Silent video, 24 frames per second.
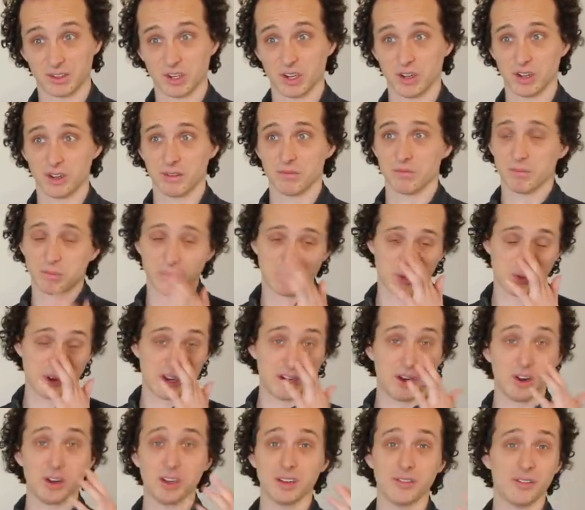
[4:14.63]
to, between
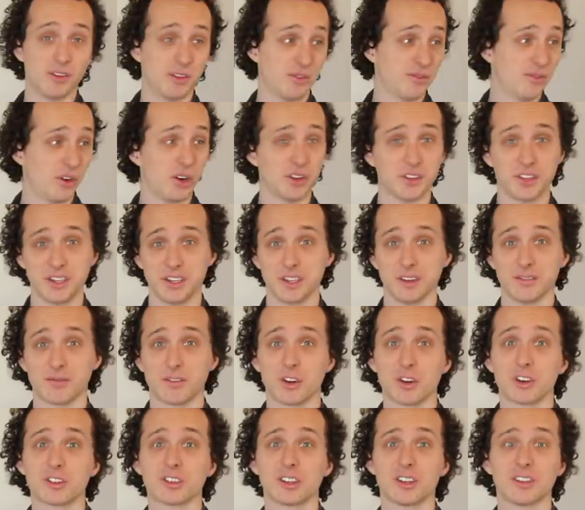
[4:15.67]
all of the faulty
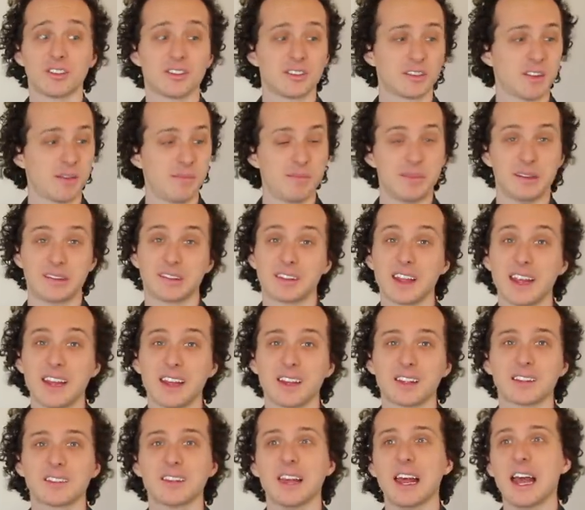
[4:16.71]
conversions, the
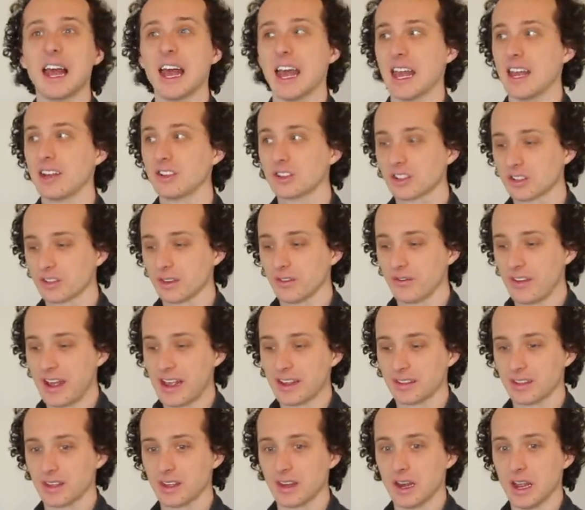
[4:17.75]
mistakes, and just the
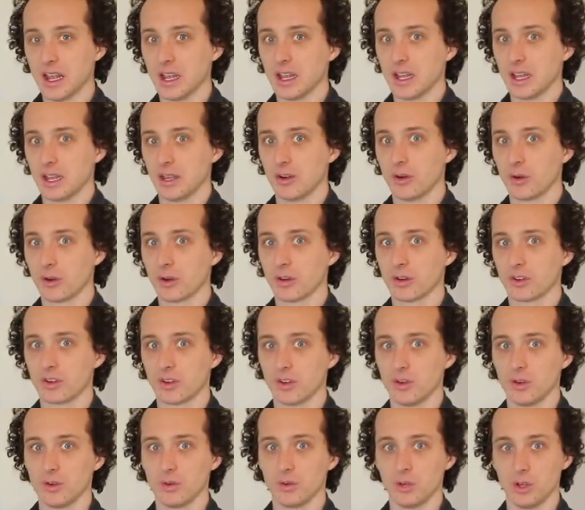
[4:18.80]
fact that in order
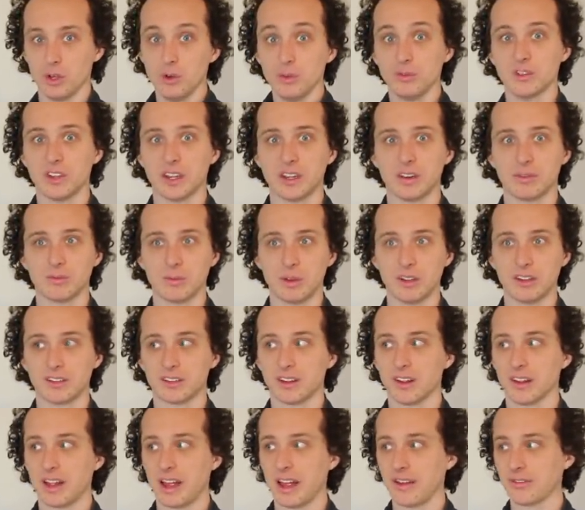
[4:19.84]
to use it, we
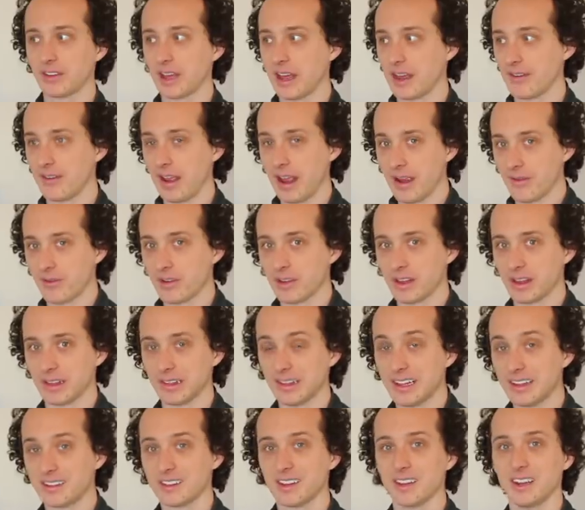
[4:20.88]
still have to have everything
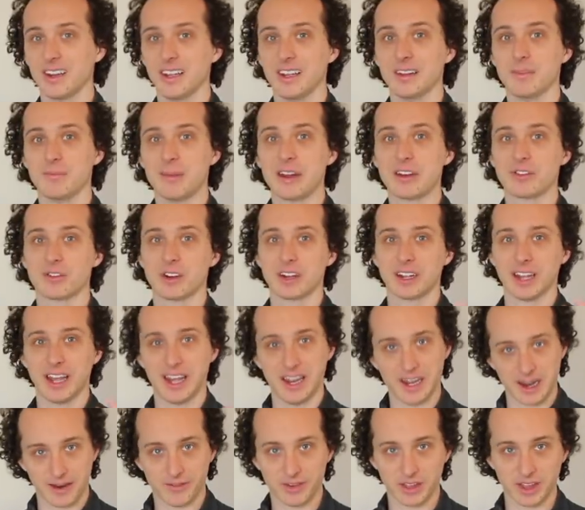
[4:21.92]
listed in metric
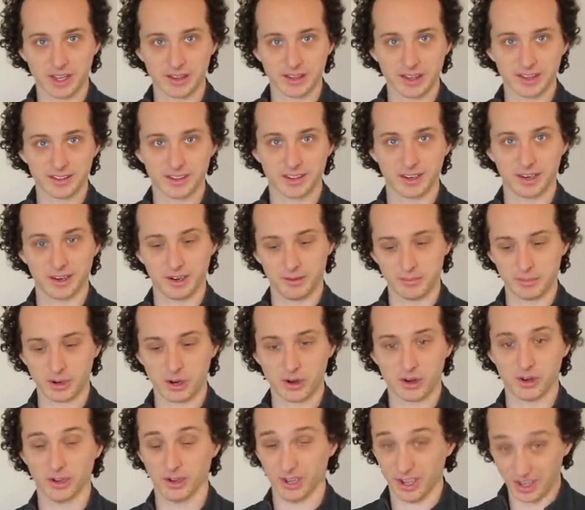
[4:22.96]
and everything listed in
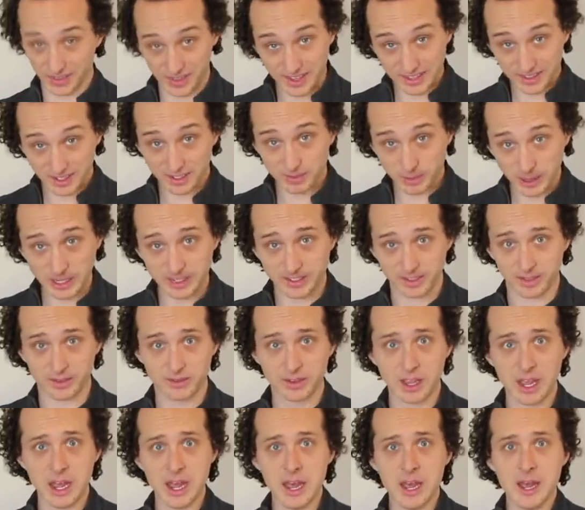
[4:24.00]
imperial, and that's
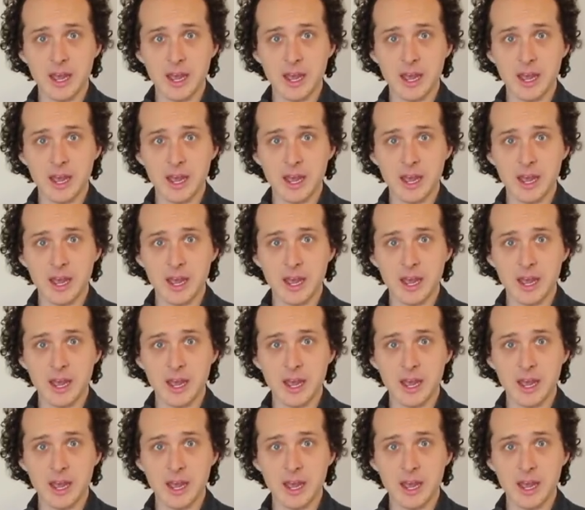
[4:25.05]
expensive.